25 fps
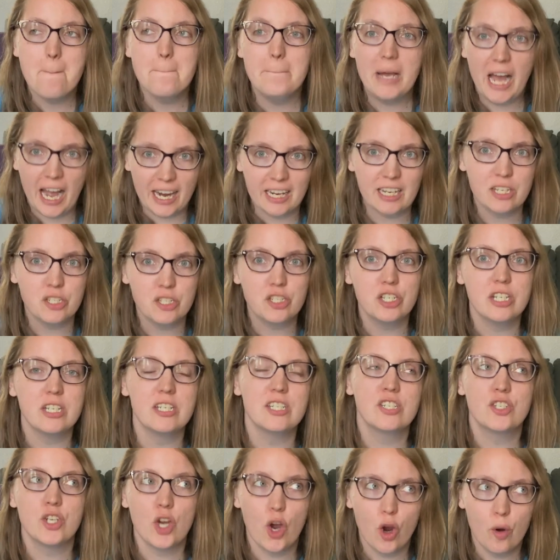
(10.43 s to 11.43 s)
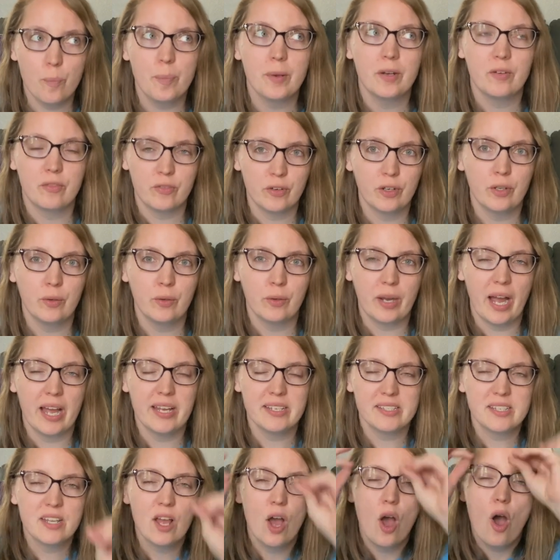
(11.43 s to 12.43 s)
packages to open for you
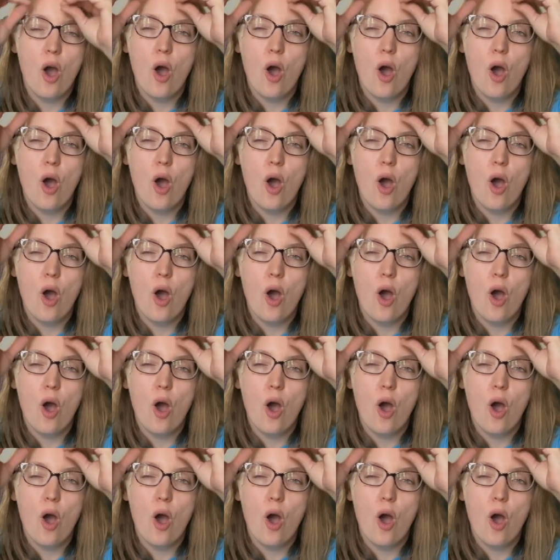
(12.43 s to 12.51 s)
guys.